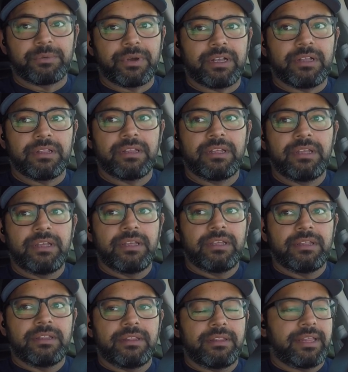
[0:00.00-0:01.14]
well
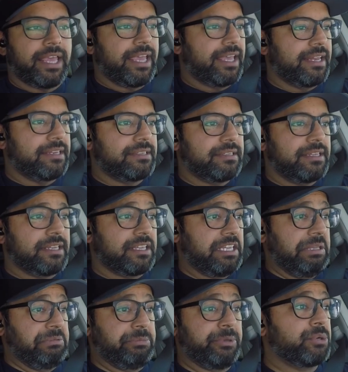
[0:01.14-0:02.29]
and it
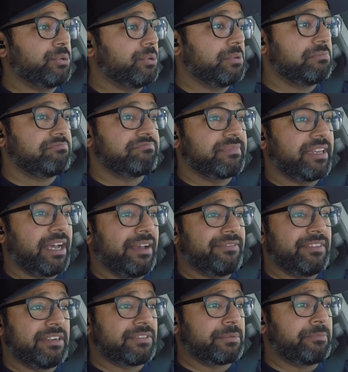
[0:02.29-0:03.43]
keeps me cool.
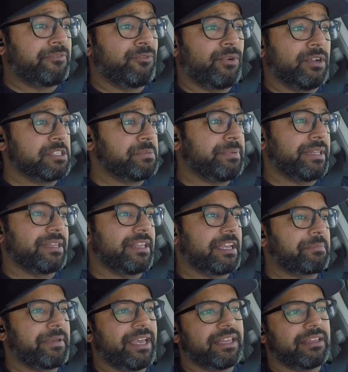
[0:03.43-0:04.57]
I've never once been
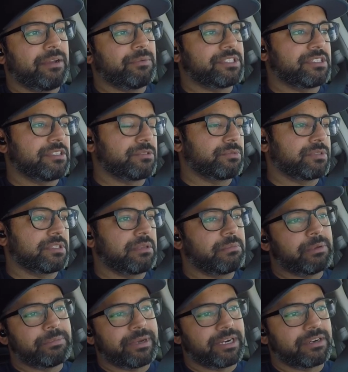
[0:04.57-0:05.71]
like, man, I wish this was a little
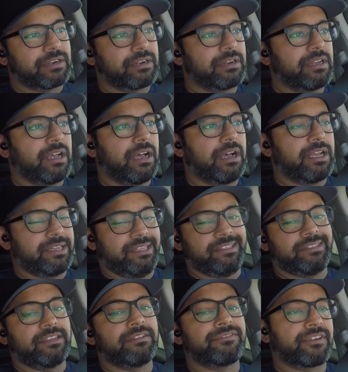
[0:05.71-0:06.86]
bit better, uh, at
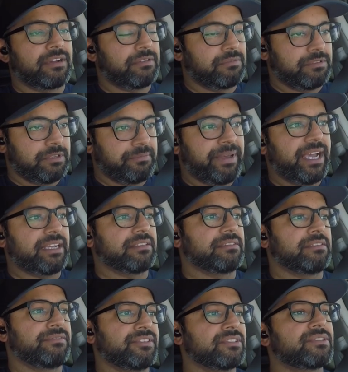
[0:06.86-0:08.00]
least in the front. The back is
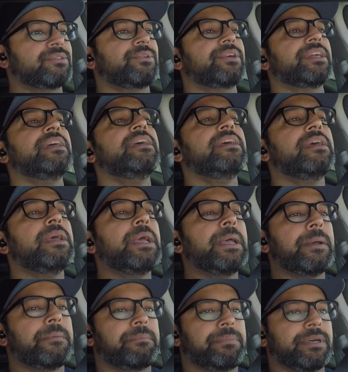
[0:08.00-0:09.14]
a different story.
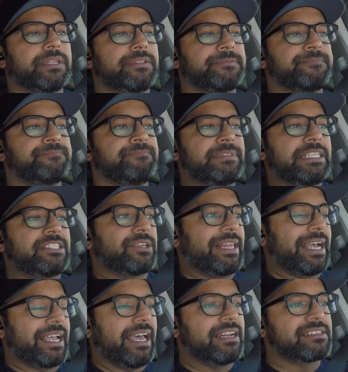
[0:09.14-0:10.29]
But so
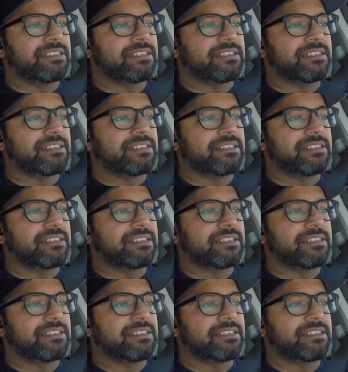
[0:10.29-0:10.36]
that kind